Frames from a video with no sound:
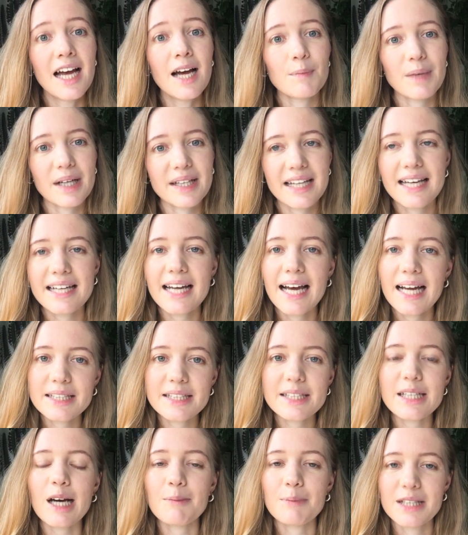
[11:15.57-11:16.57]
But I then
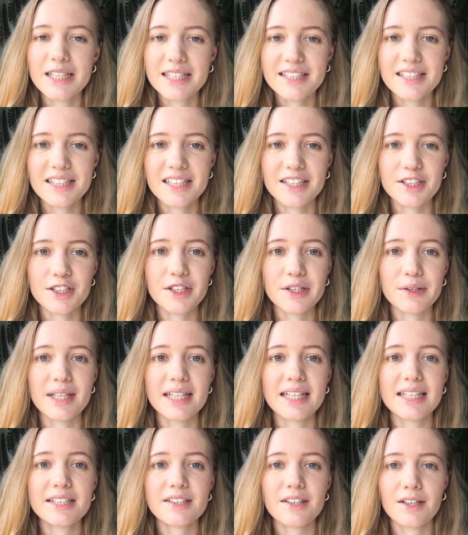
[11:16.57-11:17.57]
ended up listening to
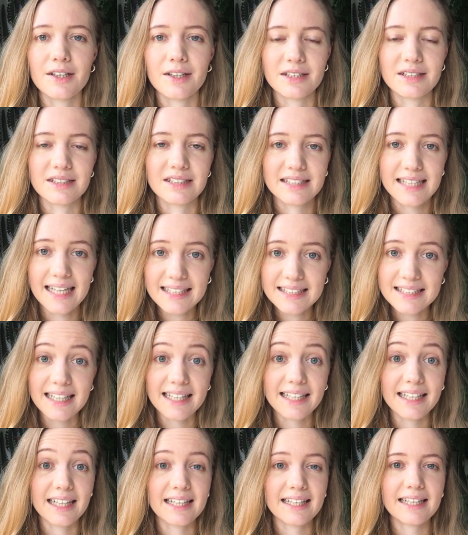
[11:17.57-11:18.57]
it on Saturday
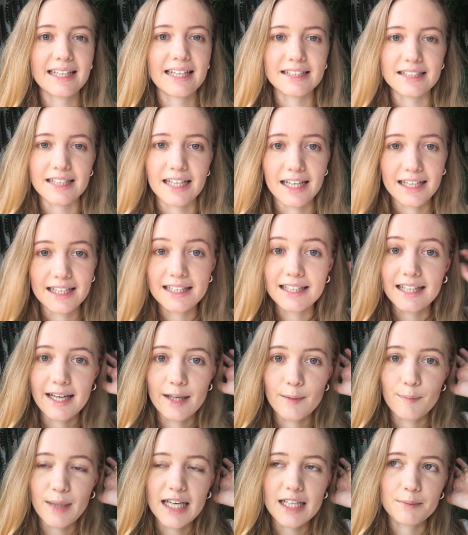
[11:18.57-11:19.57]
night as I lay
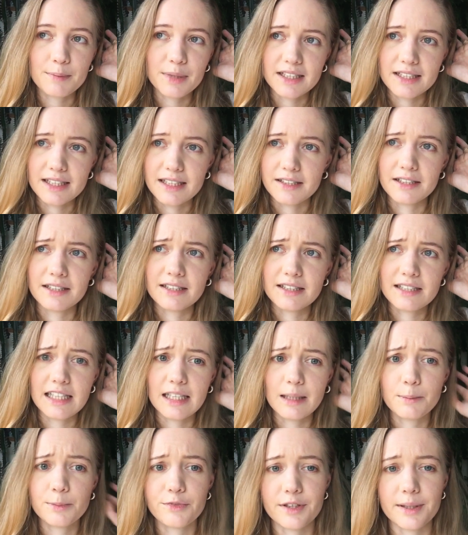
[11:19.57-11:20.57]
in bed because I couldn't
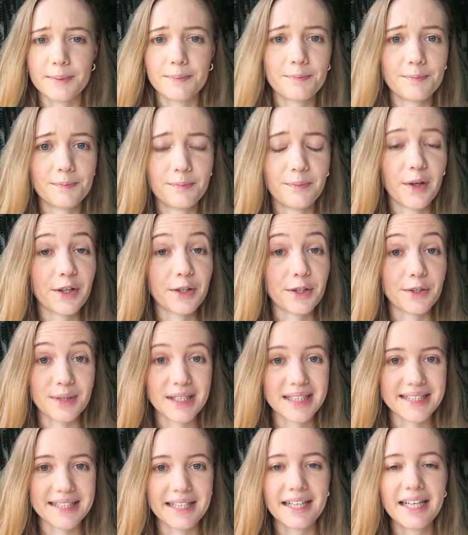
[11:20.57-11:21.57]
sleep for no good
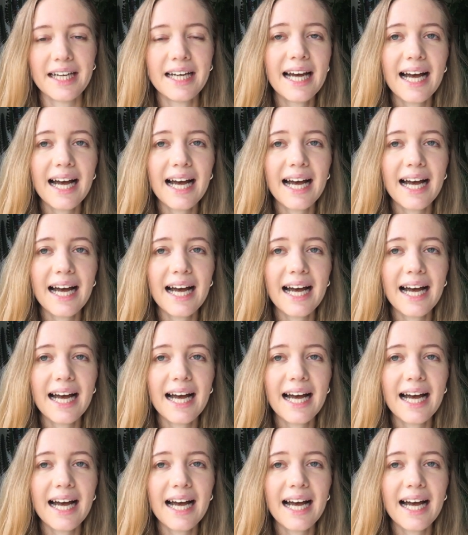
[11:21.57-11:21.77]
reason.